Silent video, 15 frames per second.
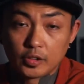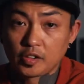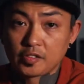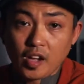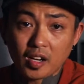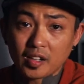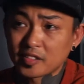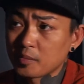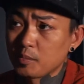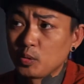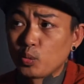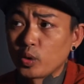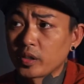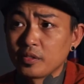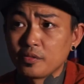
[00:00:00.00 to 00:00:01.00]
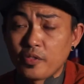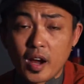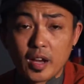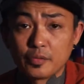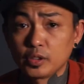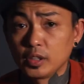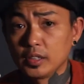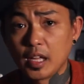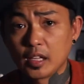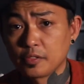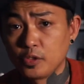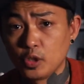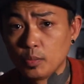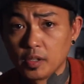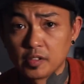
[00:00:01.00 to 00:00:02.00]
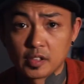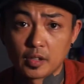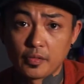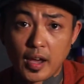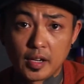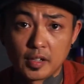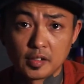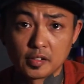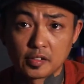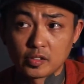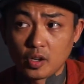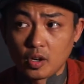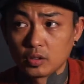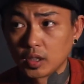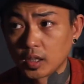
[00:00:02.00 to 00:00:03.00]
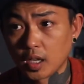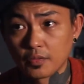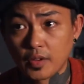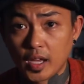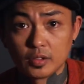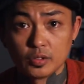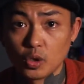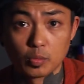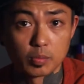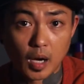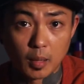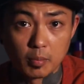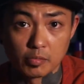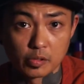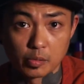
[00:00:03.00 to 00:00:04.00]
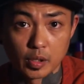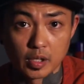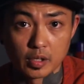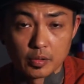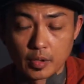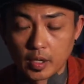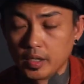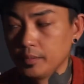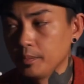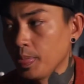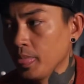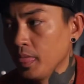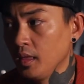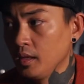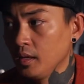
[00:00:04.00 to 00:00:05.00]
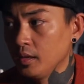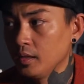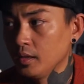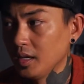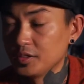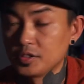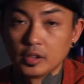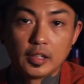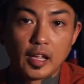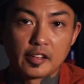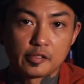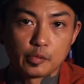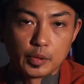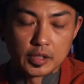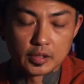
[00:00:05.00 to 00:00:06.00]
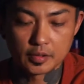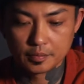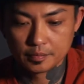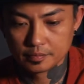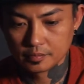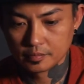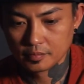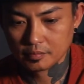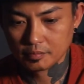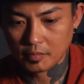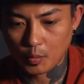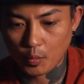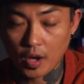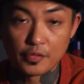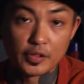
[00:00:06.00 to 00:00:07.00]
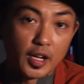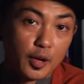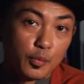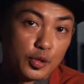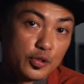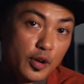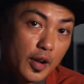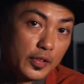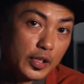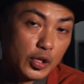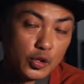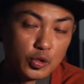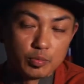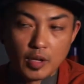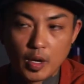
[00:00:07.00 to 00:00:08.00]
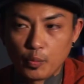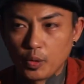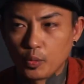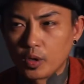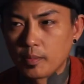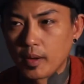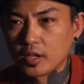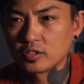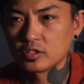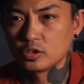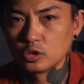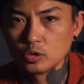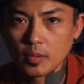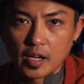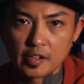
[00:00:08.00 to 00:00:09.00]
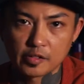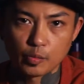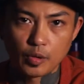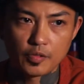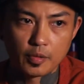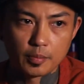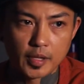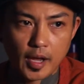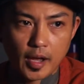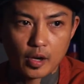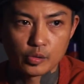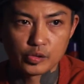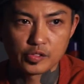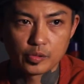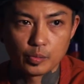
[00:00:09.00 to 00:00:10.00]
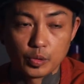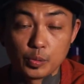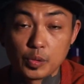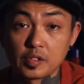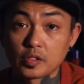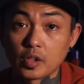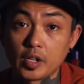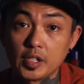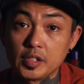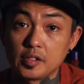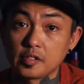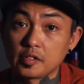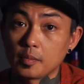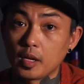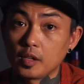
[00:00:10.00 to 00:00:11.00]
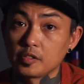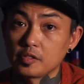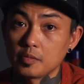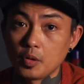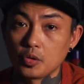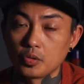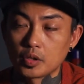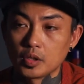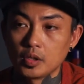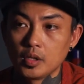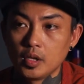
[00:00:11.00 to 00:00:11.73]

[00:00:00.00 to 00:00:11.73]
the sockets have been working fine for the last few months that I've had it installed. Like, I've had no problems with it, right? Until last week. My wife and I were driving home, and we were about 2 miles away from the house when we started to smell smoke.